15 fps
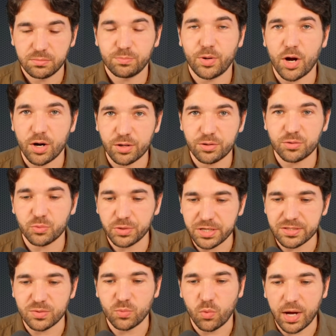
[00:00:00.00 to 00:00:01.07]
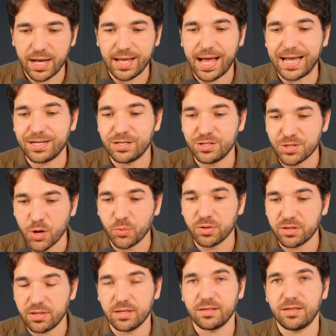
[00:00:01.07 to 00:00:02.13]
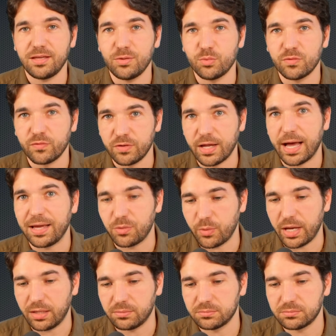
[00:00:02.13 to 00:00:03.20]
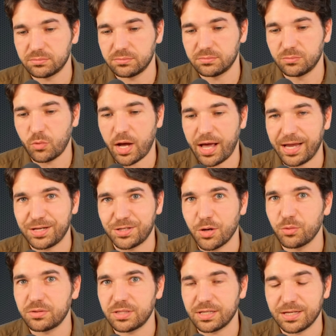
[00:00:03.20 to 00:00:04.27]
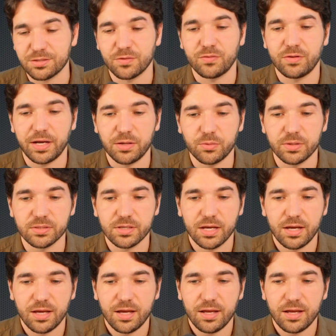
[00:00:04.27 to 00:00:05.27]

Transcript: part of the reason why I don't think he would fly away, why I don't think he's a flight risk.